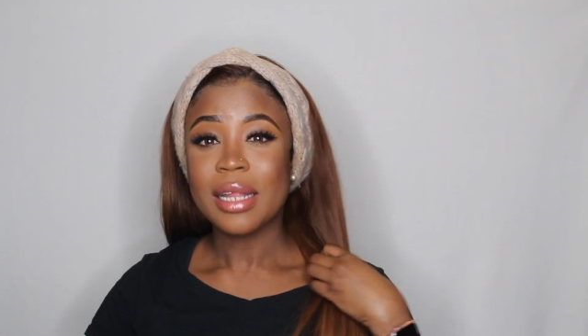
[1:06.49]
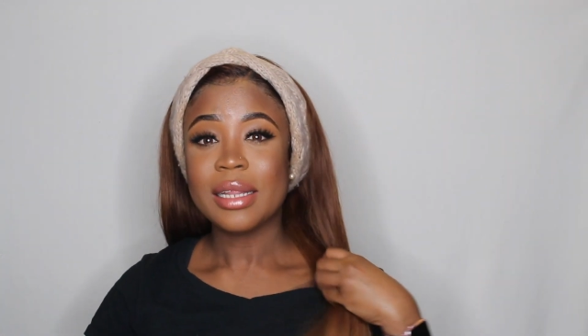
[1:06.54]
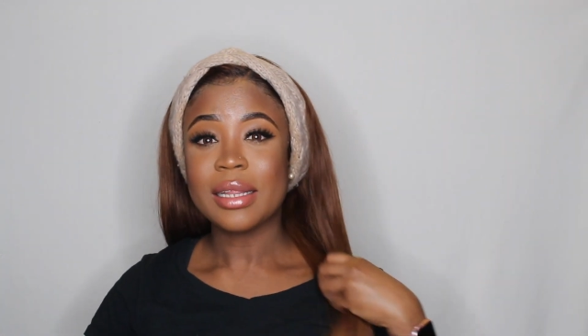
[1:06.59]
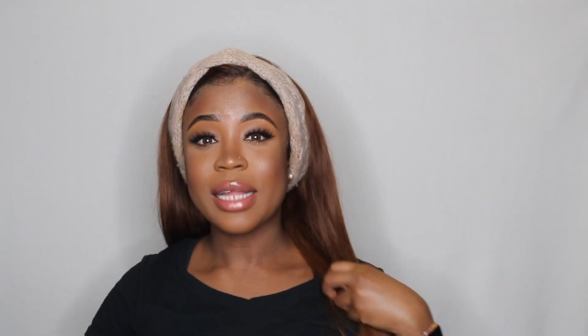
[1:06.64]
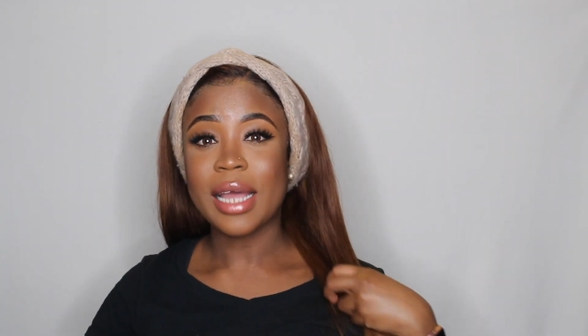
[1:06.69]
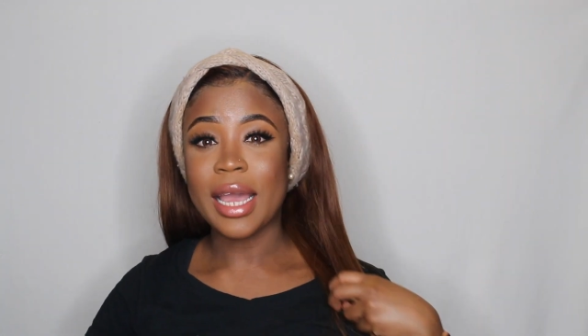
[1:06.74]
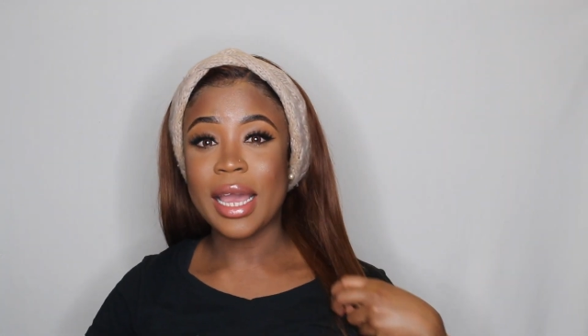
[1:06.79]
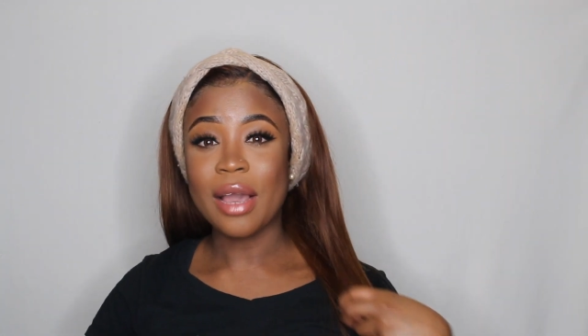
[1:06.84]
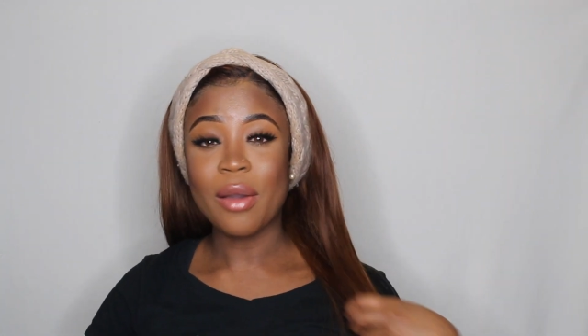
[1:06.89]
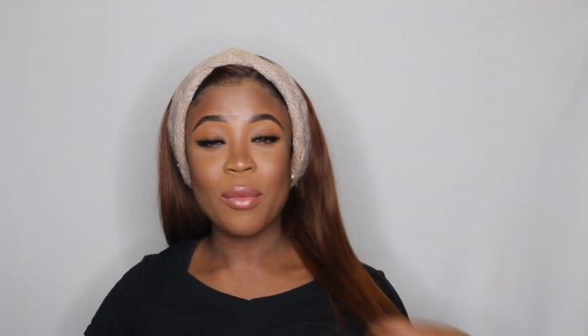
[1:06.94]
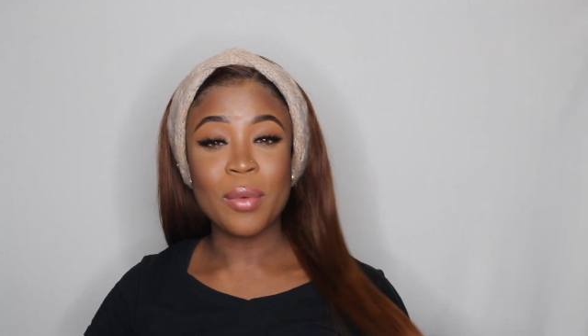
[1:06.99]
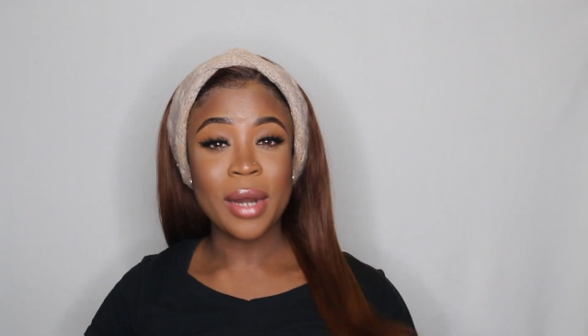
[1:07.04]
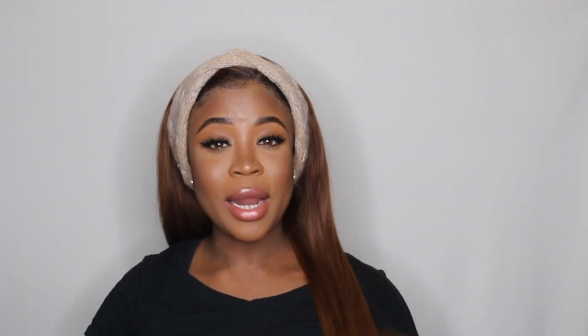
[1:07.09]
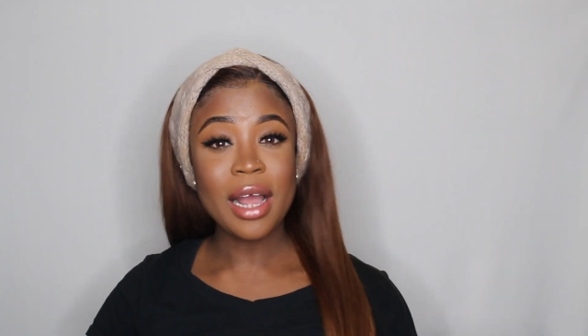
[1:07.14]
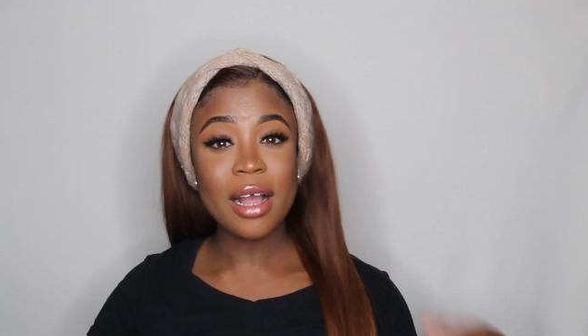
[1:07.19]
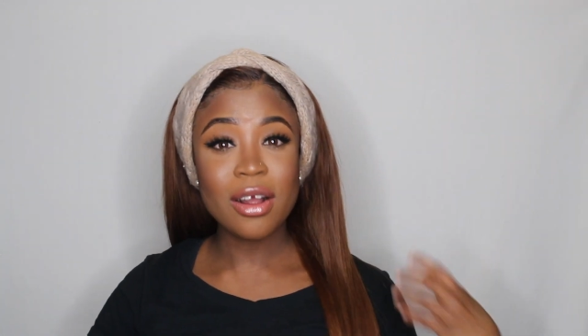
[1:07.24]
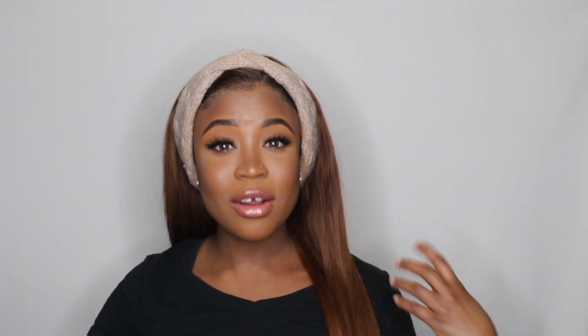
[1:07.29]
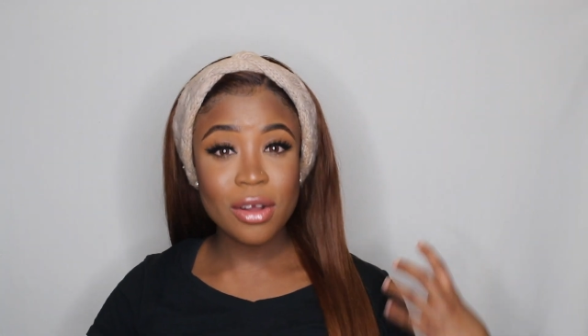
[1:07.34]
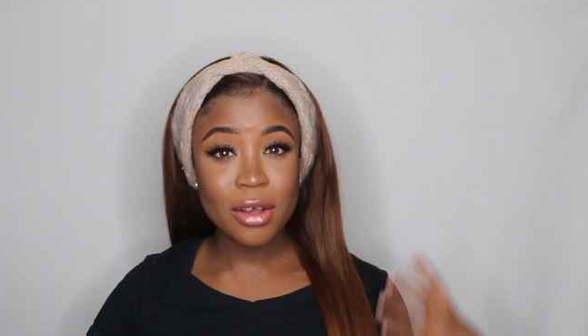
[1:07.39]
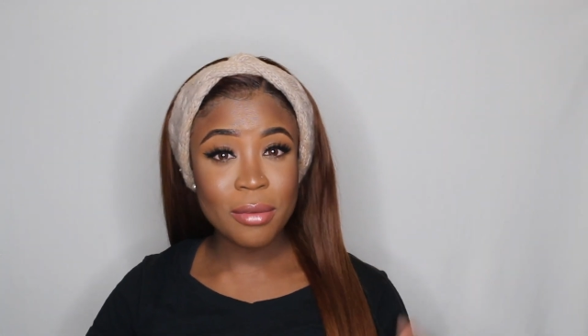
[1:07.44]
Like when
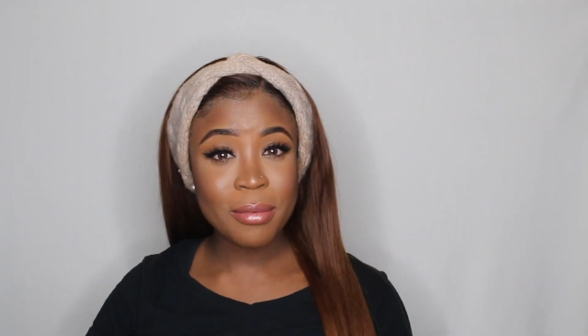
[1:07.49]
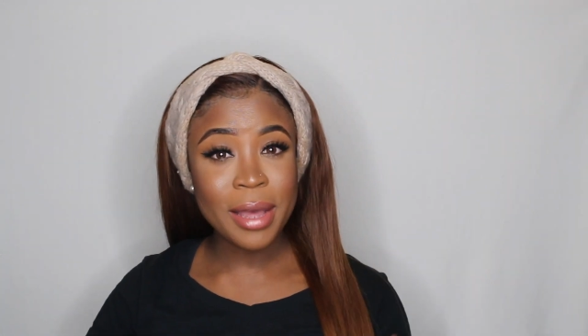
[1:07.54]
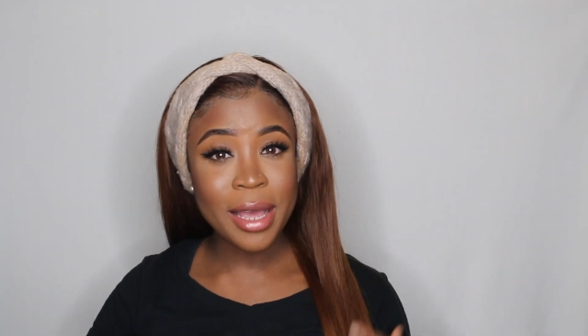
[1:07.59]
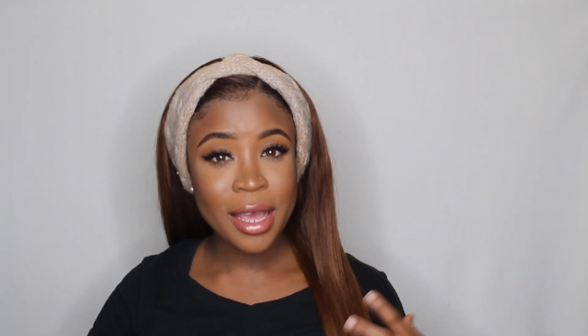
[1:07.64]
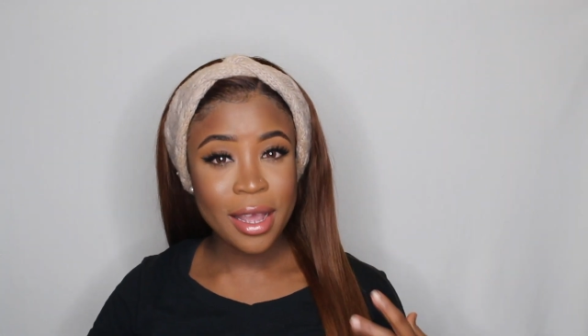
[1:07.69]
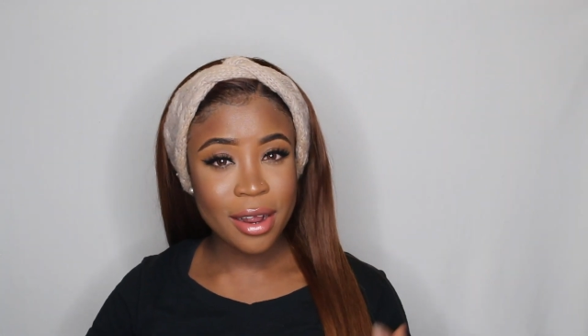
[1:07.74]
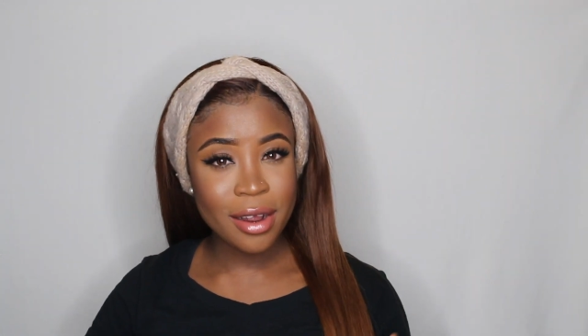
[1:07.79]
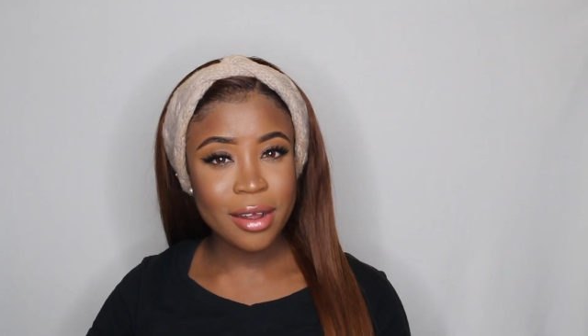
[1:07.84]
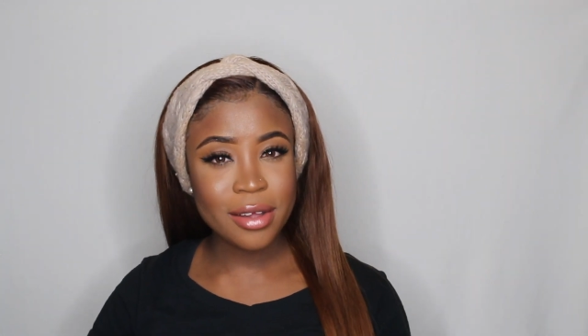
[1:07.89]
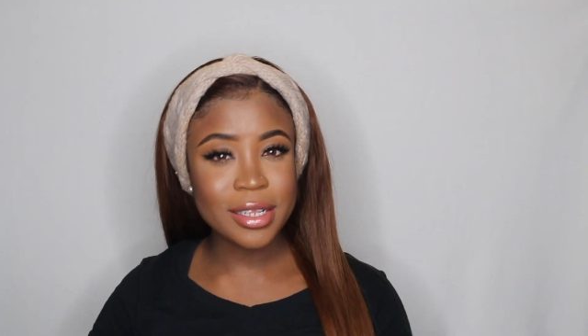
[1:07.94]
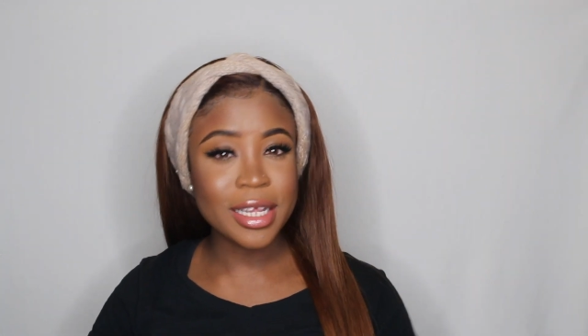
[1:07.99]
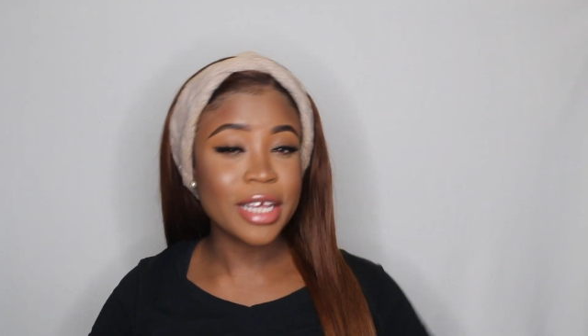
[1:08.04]
I curl my hair,